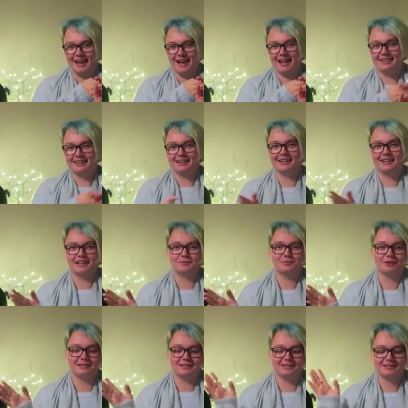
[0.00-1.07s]
And then I had
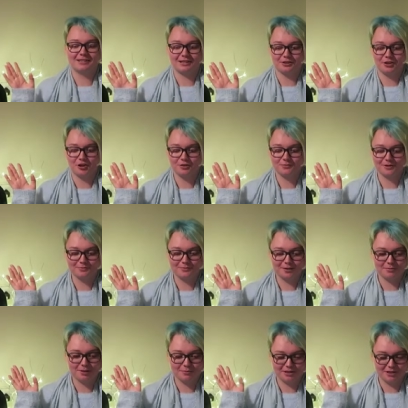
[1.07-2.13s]
presents at home that my
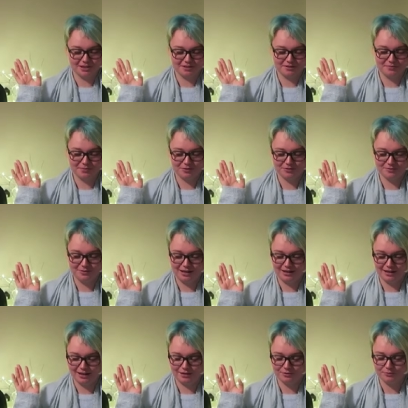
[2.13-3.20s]
mum and dad had bought me
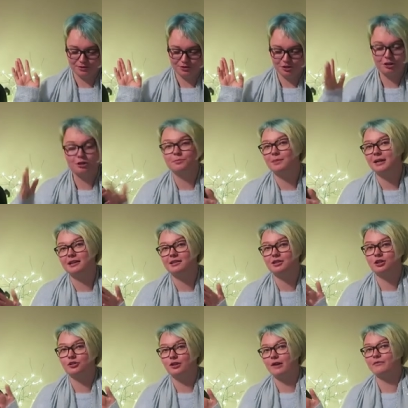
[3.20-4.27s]
that were too big
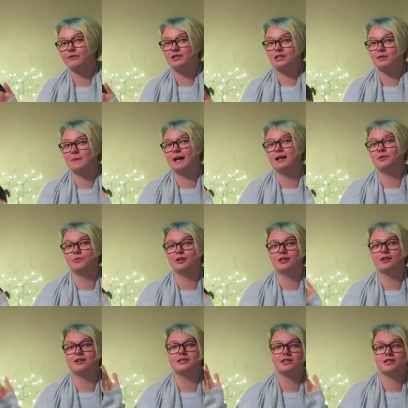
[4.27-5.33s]
to travel to Spain with
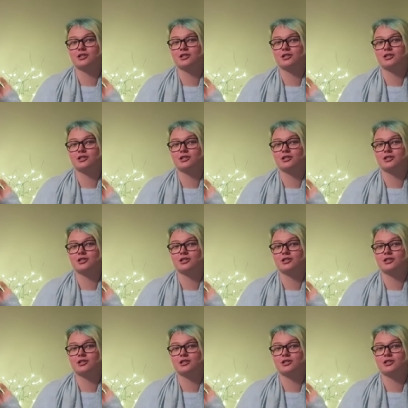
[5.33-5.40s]
us.